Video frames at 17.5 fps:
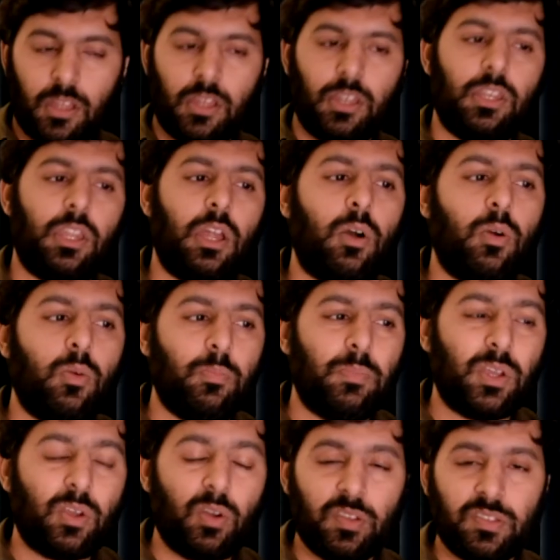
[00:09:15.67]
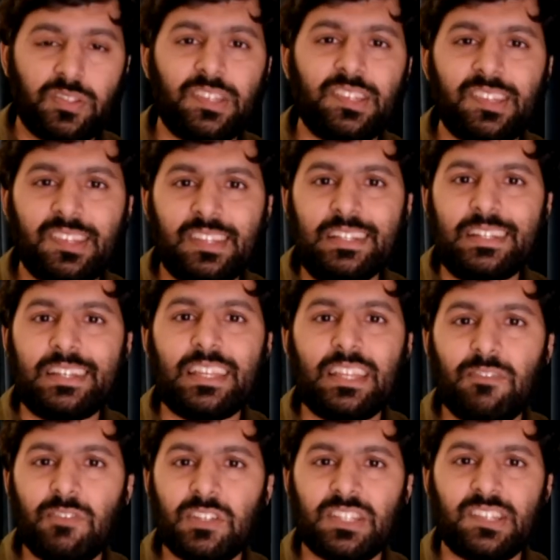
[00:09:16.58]
Now, because this is a
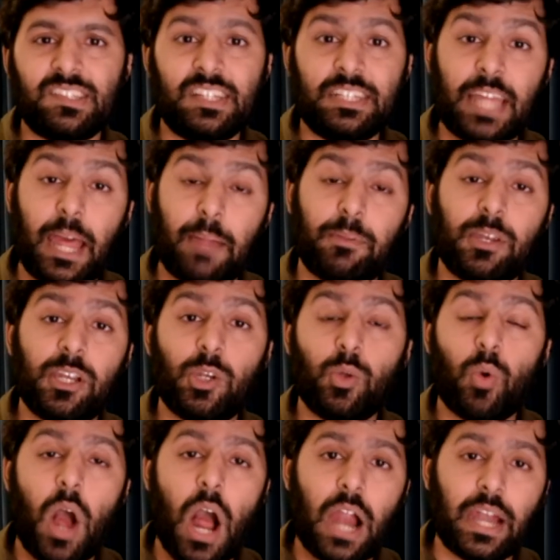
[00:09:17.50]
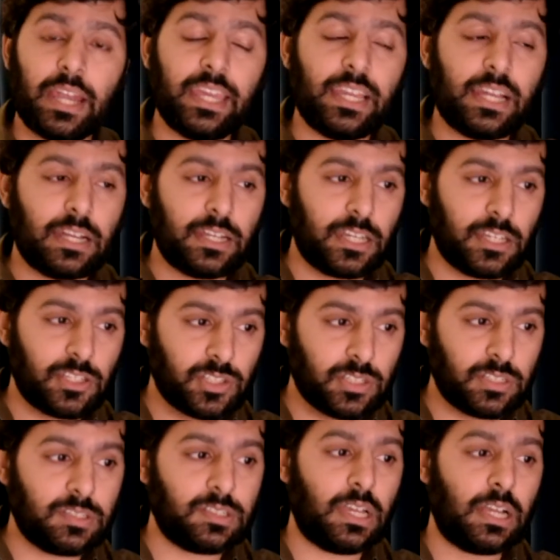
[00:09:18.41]
tree which has adapted to hardy
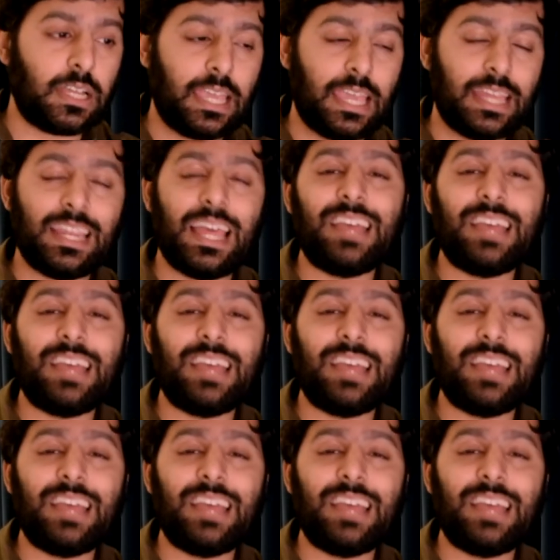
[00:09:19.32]
conditions, again,